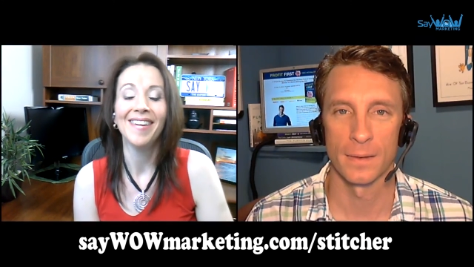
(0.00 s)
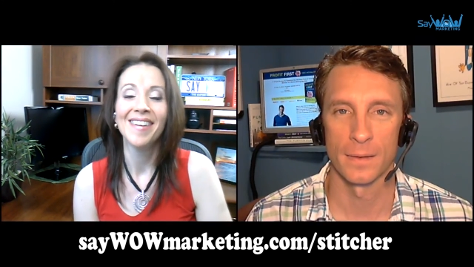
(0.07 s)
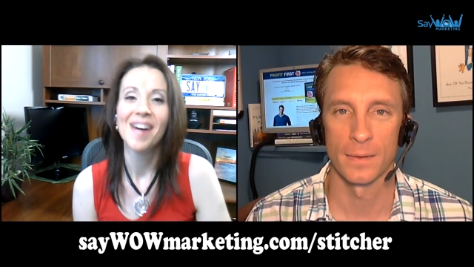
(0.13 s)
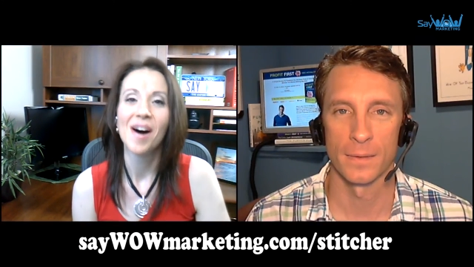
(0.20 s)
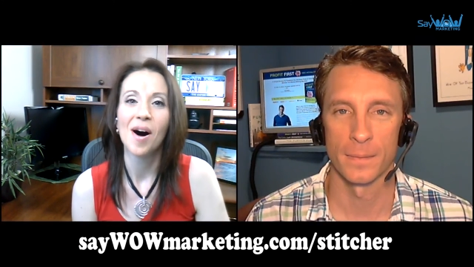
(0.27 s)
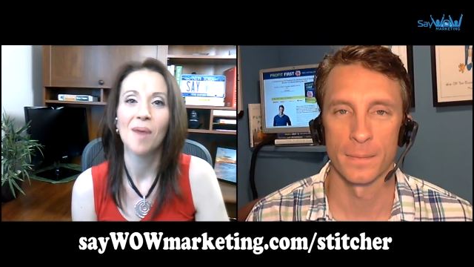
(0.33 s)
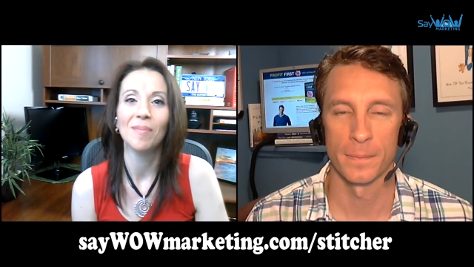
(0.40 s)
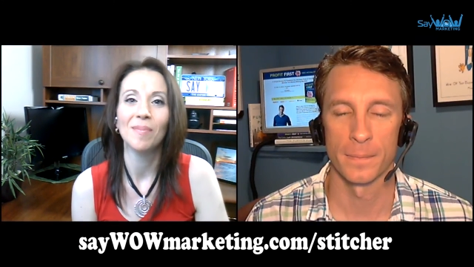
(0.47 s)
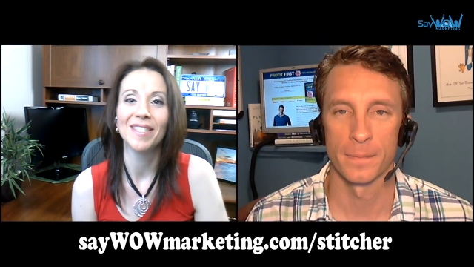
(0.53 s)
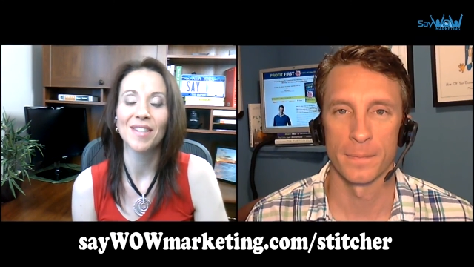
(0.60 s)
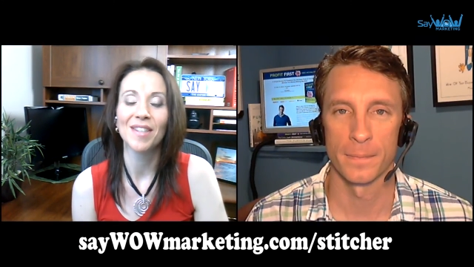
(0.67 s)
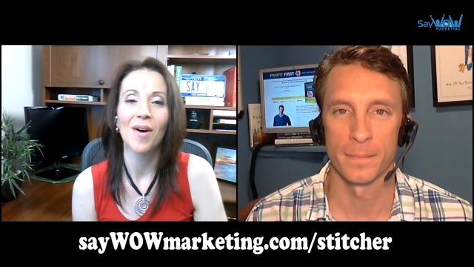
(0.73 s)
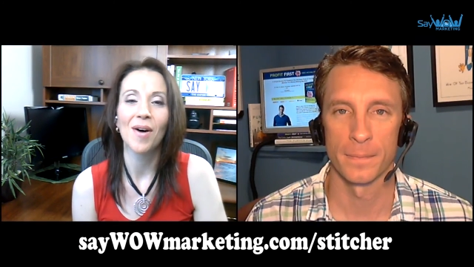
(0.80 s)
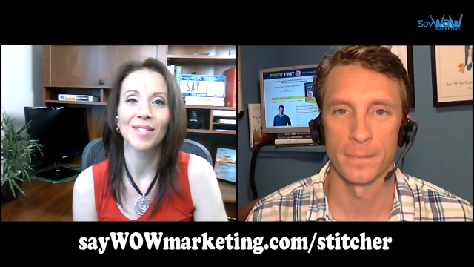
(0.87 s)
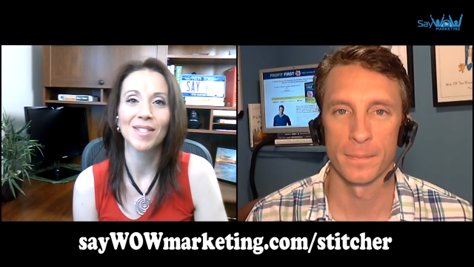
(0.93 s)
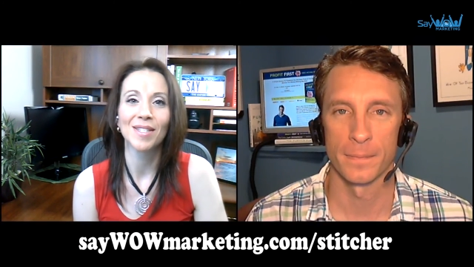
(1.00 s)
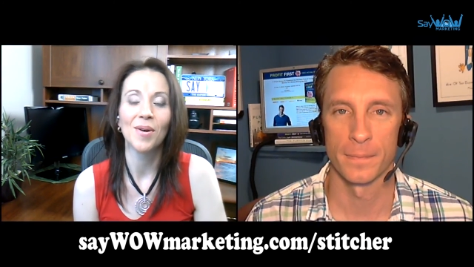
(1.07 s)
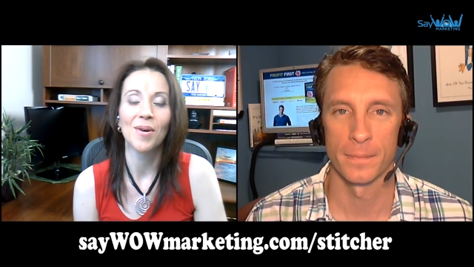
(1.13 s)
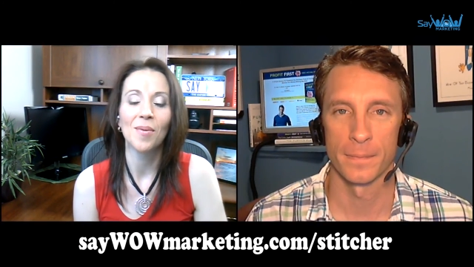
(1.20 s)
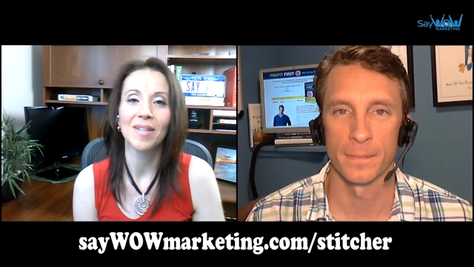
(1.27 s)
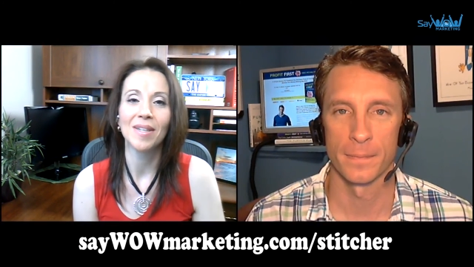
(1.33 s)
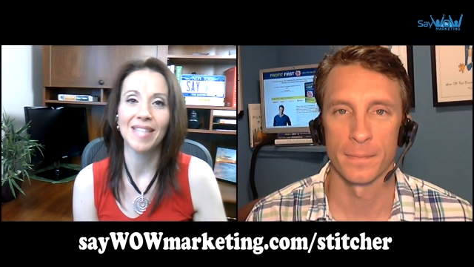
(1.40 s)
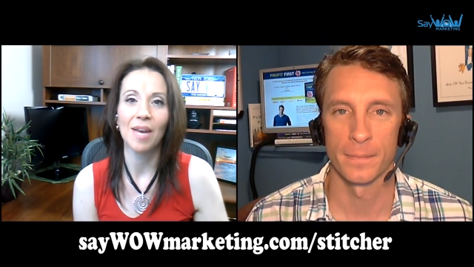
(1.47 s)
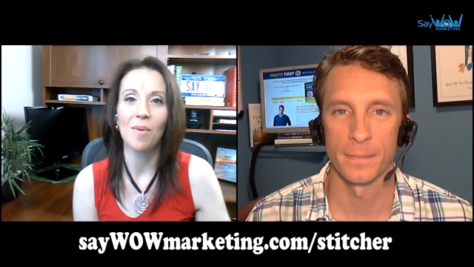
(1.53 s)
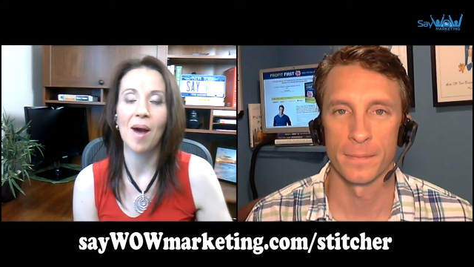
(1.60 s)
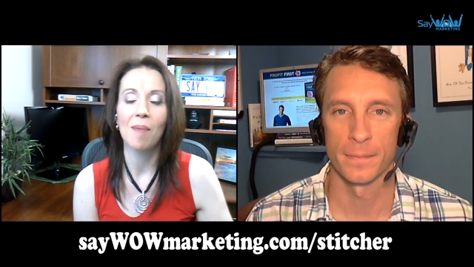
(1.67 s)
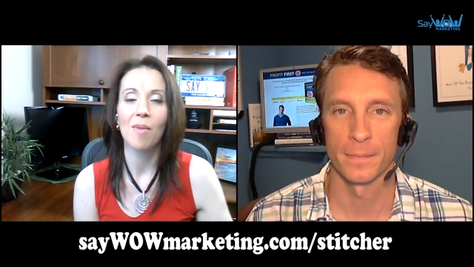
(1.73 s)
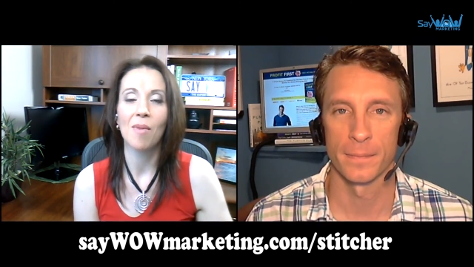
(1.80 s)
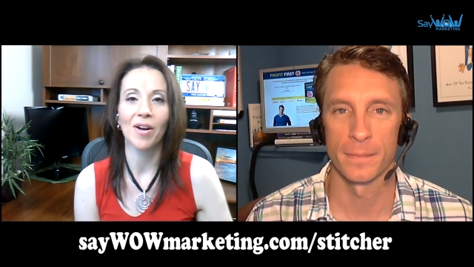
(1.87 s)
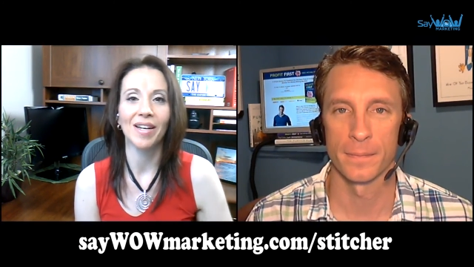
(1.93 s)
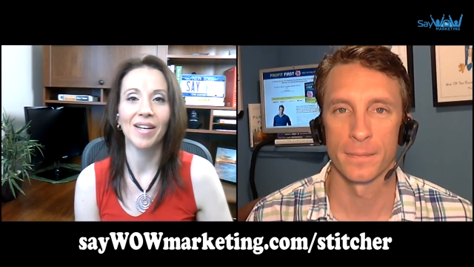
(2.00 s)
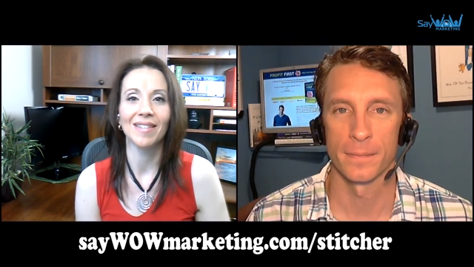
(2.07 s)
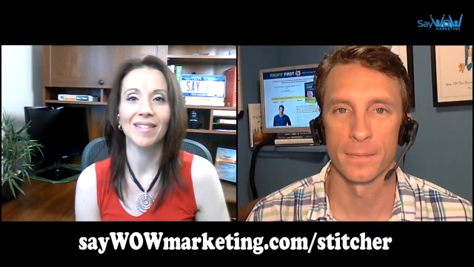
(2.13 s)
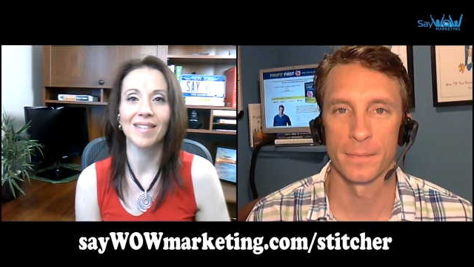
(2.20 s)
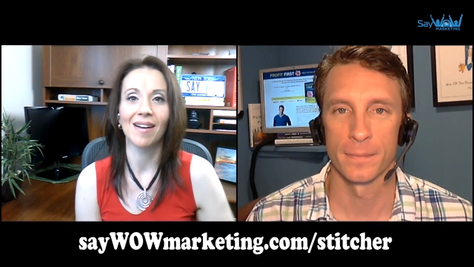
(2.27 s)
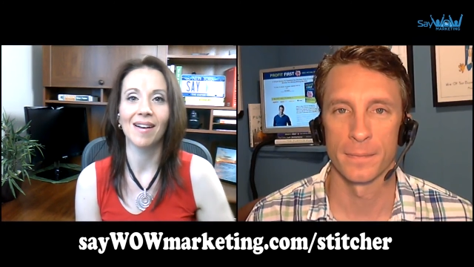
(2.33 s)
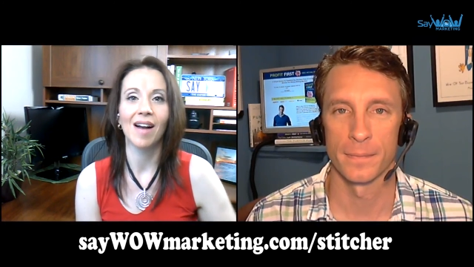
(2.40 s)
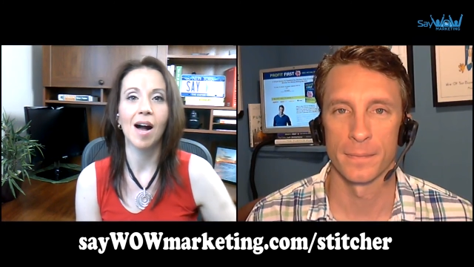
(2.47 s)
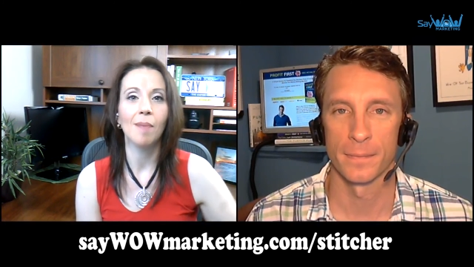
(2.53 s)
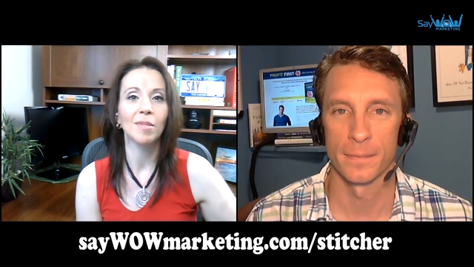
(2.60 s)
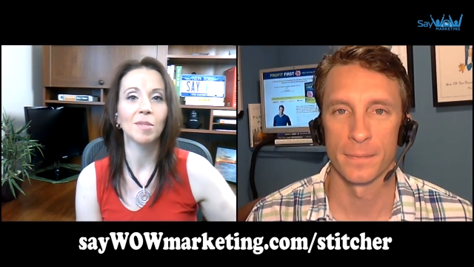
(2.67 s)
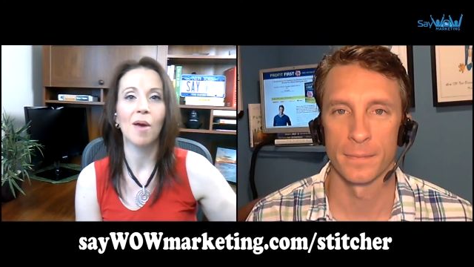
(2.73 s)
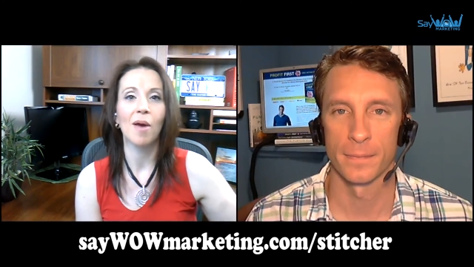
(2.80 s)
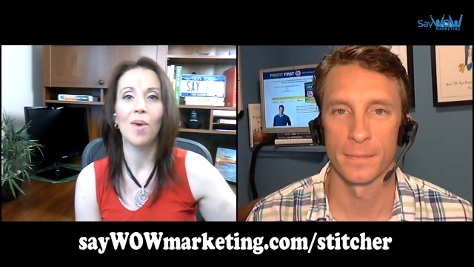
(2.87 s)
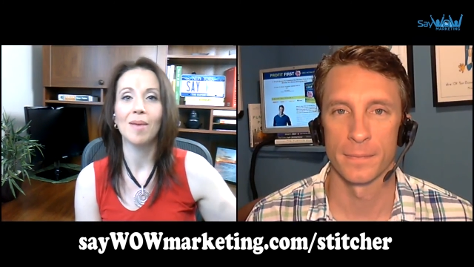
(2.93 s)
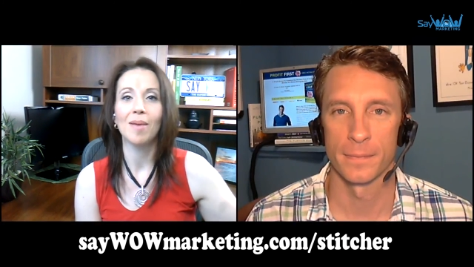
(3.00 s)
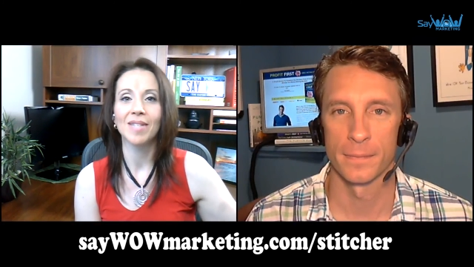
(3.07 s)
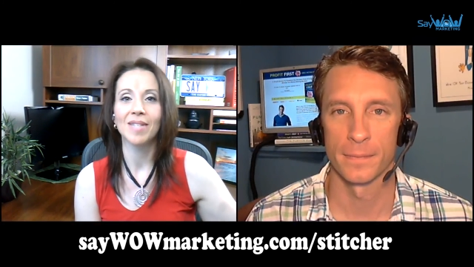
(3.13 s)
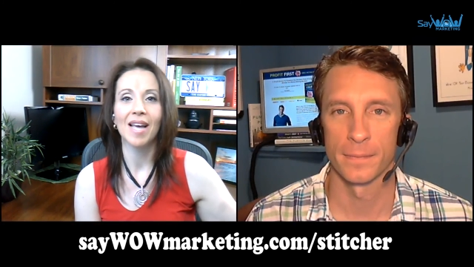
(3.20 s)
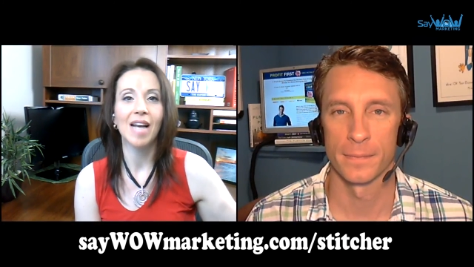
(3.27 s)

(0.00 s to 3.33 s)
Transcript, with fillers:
Speaker 1: Um, it's also saywowmarketing.com is my website.